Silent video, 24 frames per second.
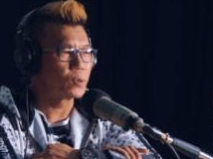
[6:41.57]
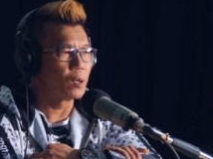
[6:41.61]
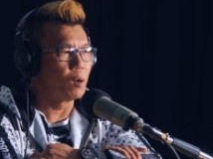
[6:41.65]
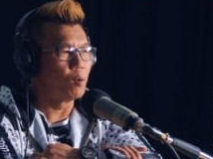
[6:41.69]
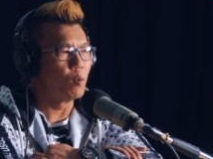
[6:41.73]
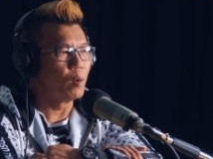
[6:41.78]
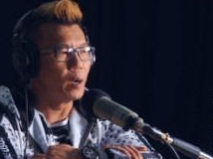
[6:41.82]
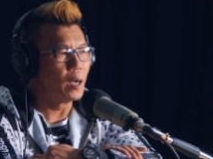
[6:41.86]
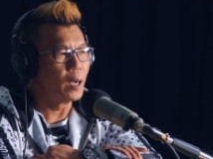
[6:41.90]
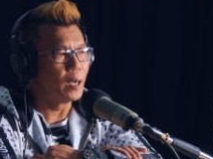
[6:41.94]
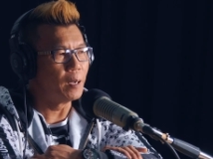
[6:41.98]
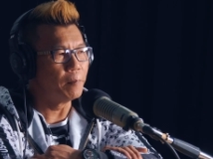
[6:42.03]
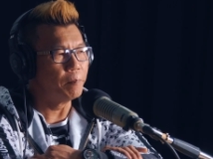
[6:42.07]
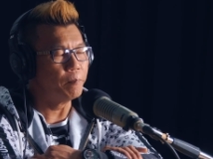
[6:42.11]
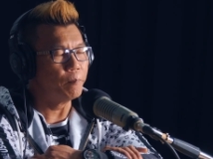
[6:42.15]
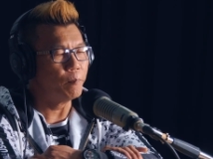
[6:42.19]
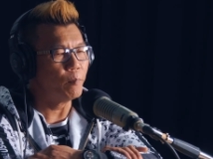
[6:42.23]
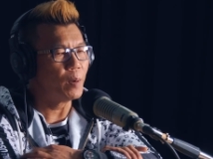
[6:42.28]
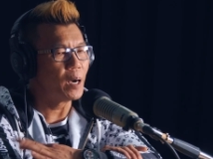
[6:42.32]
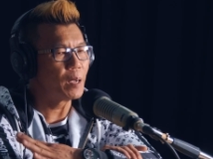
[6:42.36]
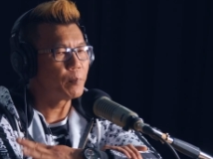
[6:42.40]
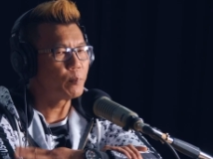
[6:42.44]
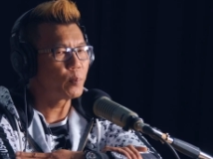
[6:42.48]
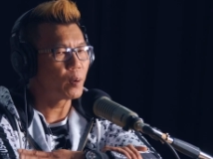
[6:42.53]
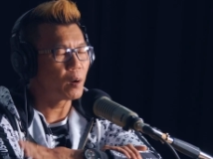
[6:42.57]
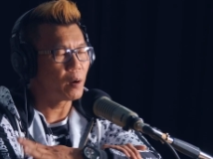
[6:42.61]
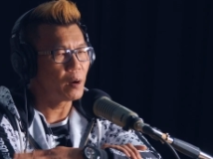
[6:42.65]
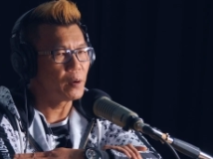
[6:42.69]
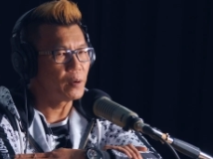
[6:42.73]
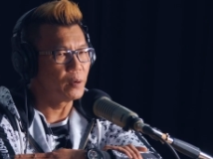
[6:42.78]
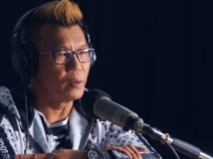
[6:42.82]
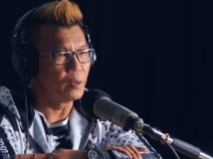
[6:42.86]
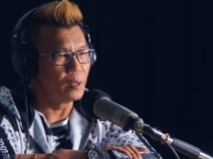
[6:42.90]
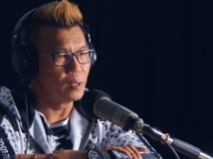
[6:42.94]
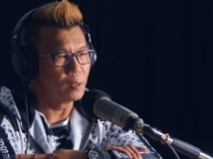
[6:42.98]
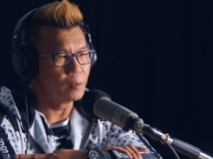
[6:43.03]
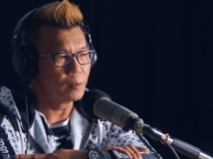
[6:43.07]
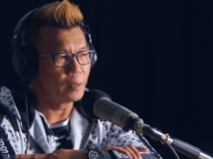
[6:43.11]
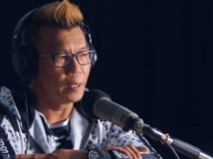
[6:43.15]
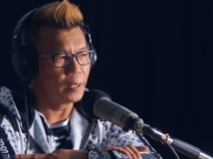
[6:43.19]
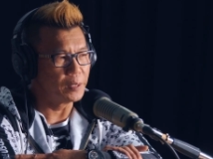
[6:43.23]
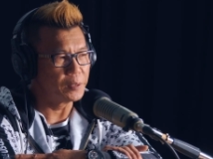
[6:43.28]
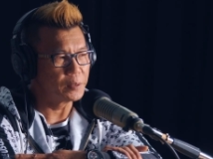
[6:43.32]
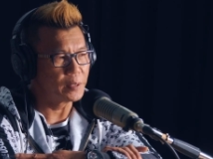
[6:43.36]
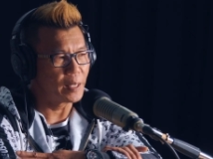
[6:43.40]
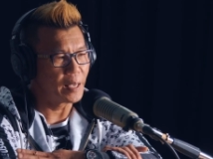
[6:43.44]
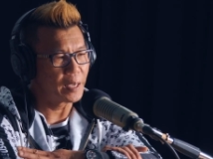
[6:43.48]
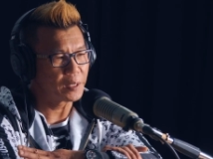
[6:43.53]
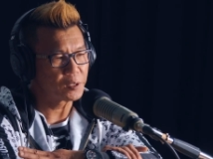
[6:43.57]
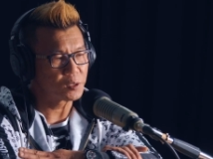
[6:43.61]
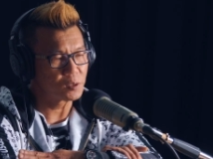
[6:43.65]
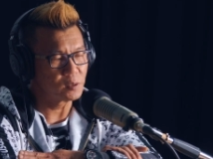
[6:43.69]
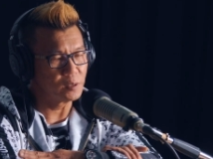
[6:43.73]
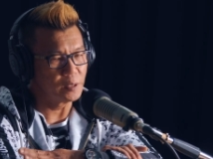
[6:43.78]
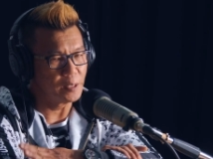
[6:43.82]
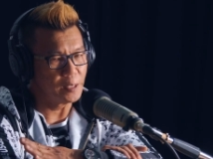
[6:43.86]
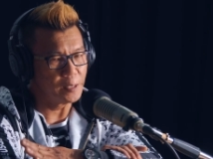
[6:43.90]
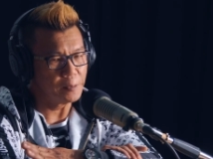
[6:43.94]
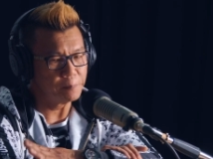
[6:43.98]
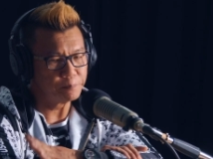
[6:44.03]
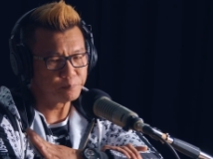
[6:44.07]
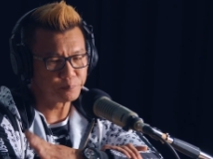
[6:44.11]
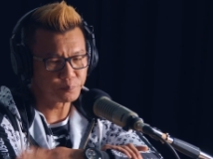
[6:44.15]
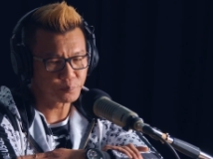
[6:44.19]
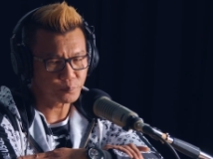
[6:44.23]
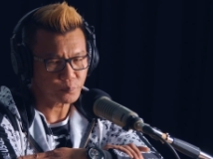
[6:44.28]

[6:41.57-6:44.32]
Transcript: So my partner is actually,